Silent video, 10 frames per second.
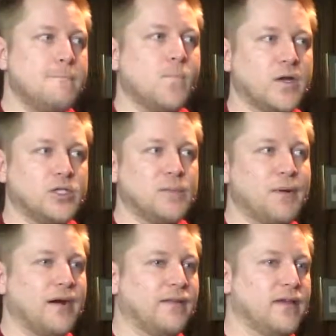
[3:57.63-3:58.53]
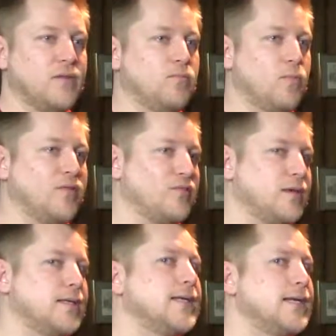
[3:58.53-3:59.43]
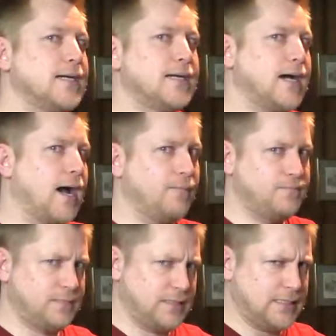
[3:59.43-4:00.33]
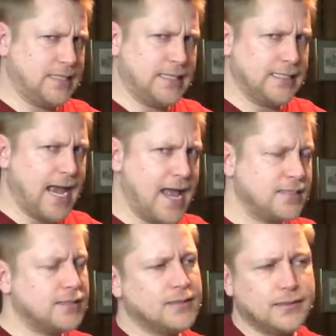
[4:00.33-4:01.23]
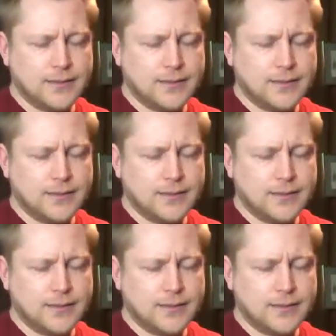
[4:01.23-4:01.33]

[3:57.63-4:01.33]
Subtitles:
which apparently wasn't up to the task.